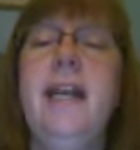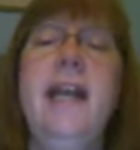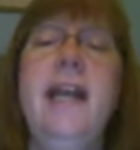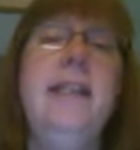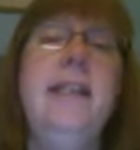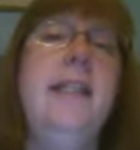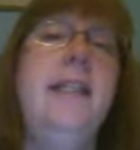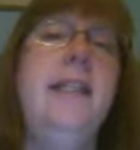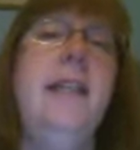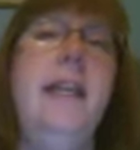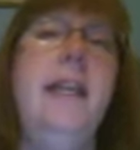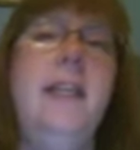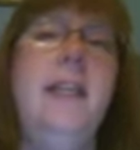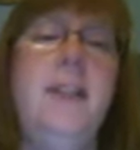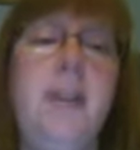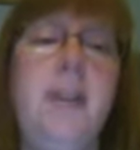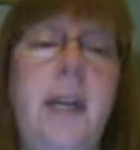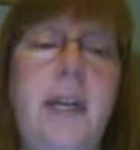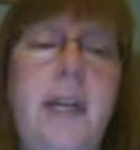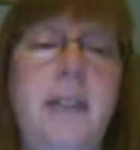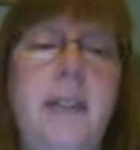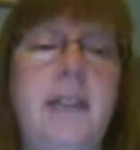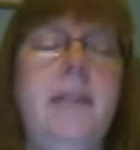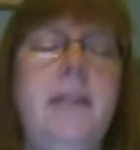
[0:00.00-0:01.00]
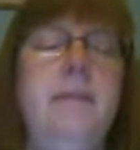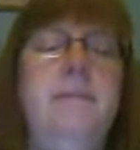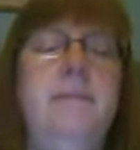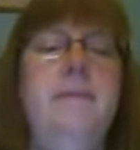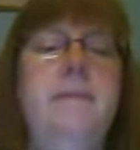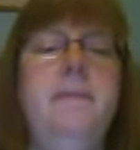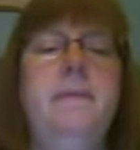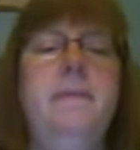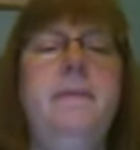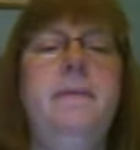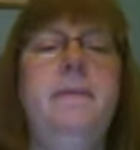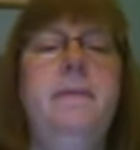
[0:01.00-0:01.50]
as nitrate.
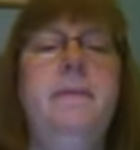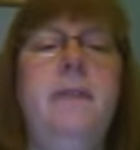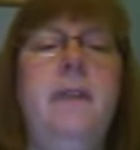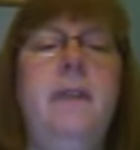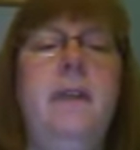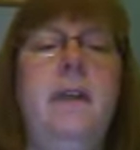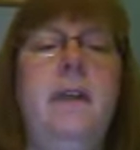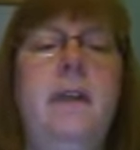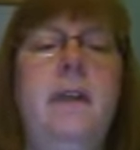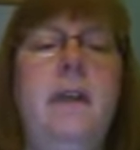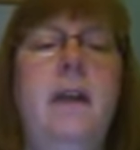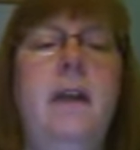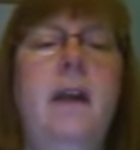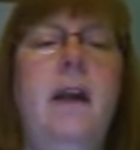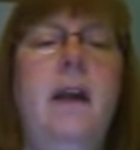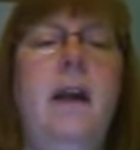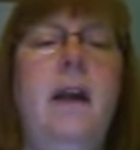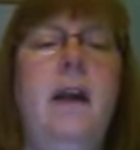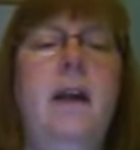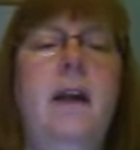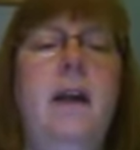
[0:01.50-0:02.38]
All